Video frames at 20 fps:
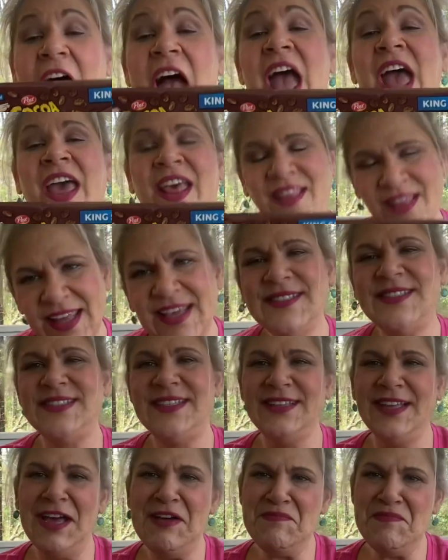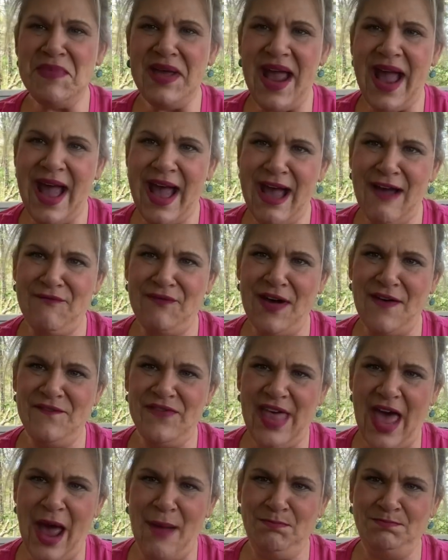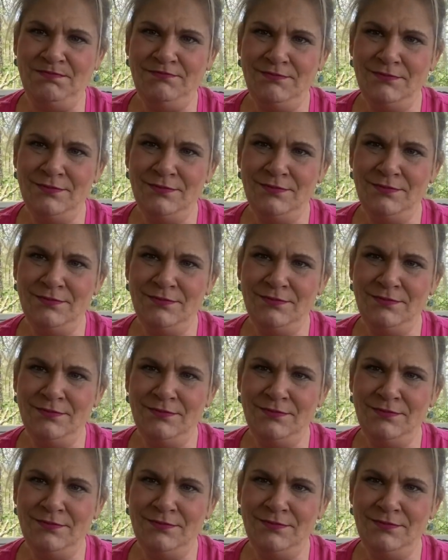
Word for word: At least he left me half of them.